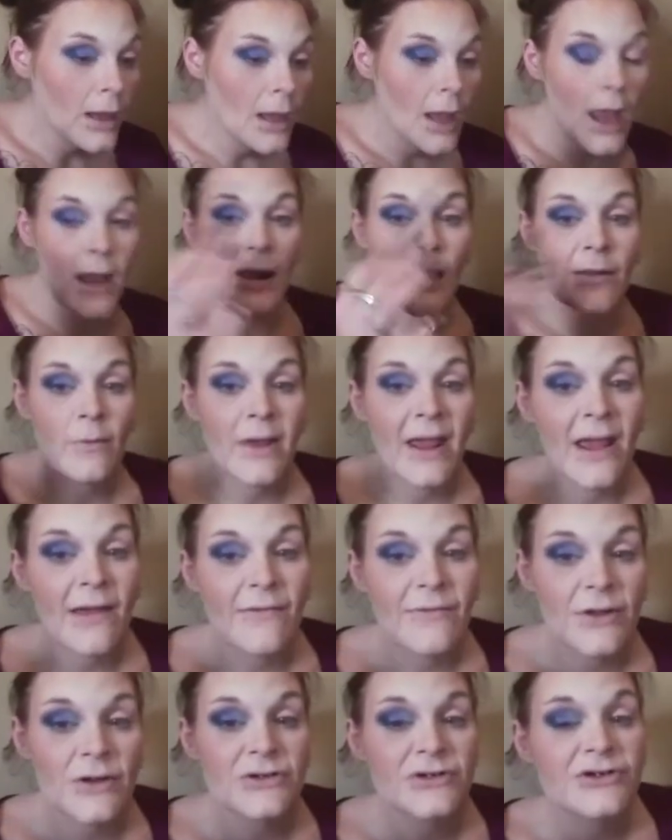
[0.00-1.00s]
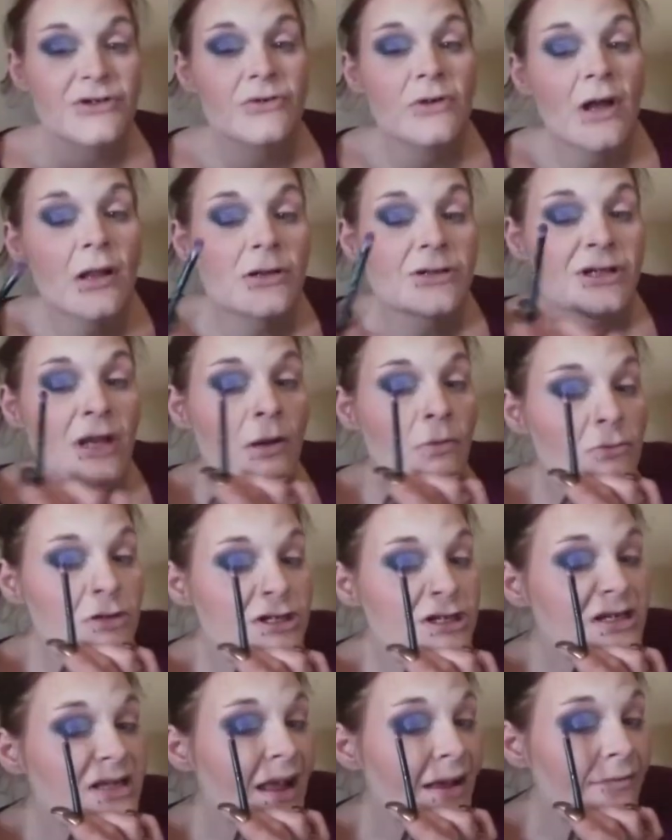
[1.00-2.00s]
And now that we have those two colors on, we
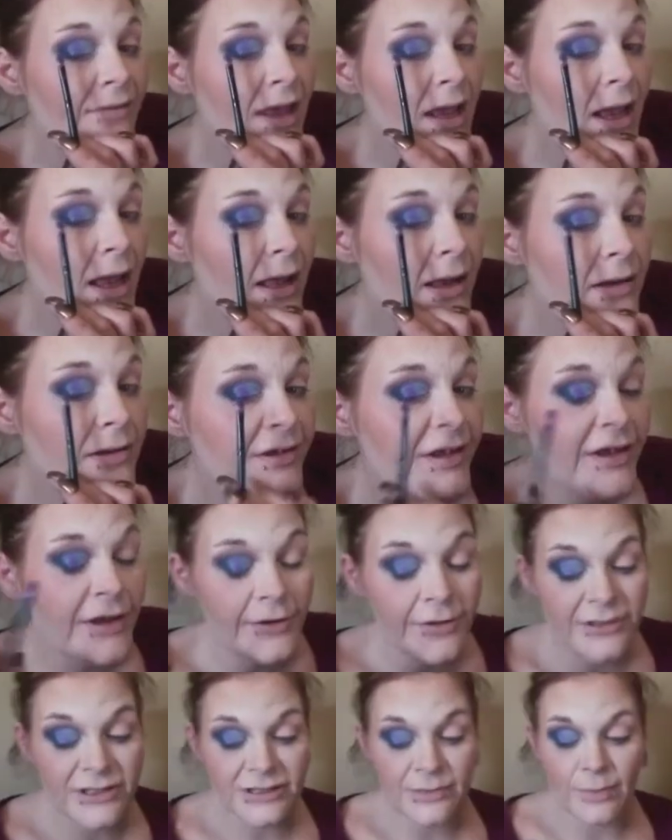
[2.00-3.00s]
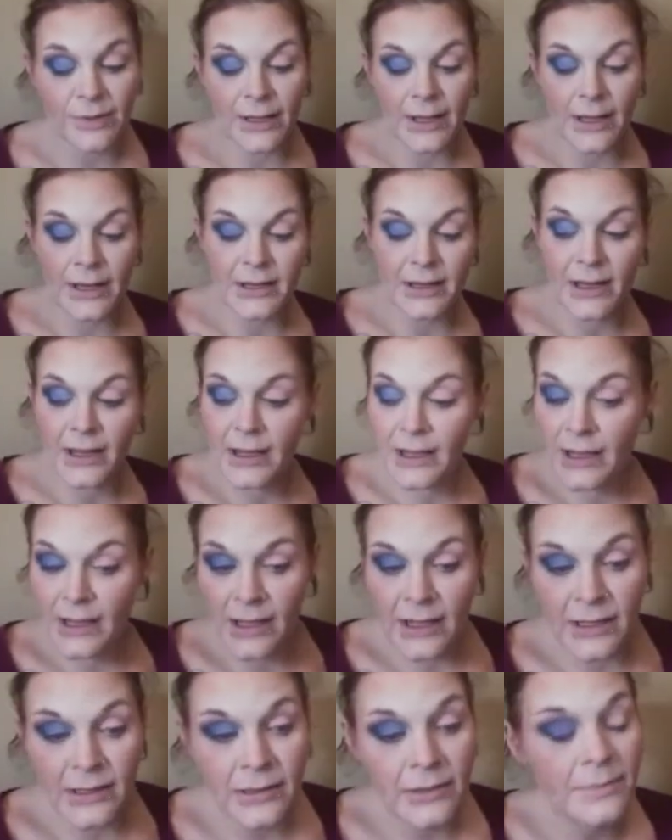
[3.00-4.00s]
just have the end here to blend
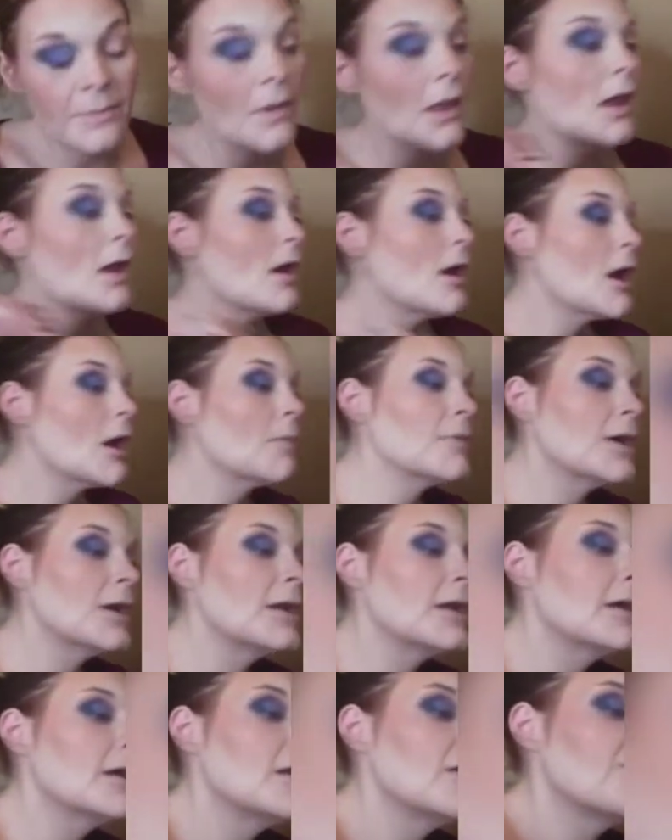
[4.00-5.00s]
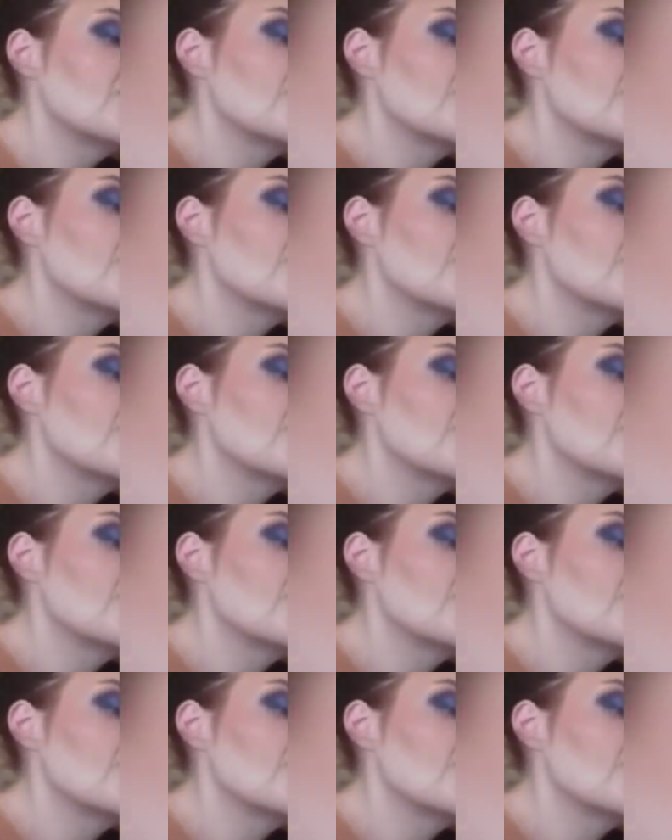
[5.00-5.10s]
in. I'm going to get a